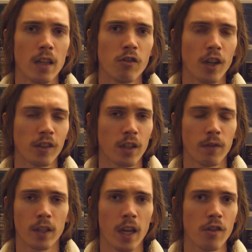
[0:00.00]

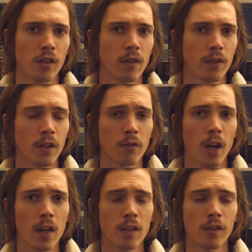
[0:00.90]
justification for the
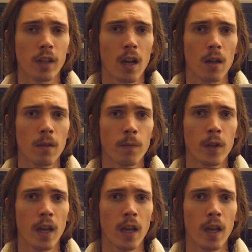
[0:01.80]
writing style